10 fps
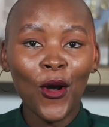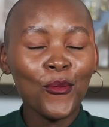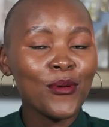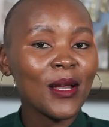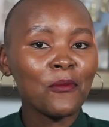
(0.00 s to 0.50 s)

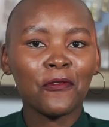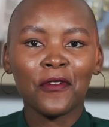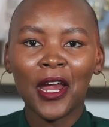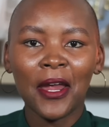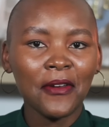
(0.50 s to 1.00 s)
open up
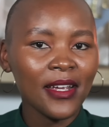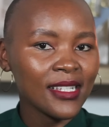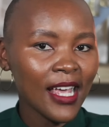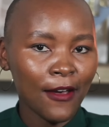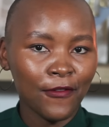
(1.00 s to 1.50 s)

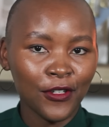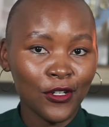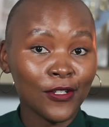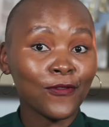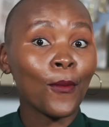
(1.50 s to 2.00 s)
various
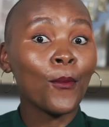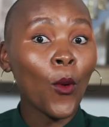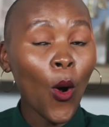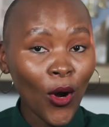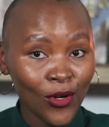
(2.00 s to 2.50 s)
avenues for
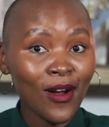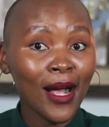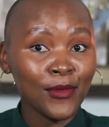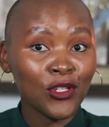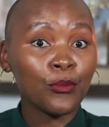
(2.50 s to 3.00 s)
more
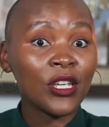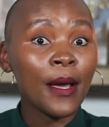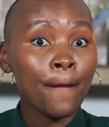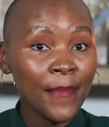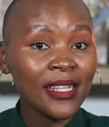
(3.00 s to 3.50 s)
crimes to be
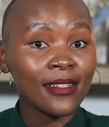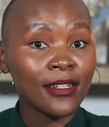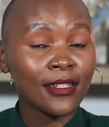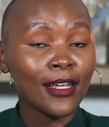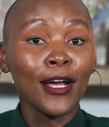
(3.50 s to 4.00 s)
committed.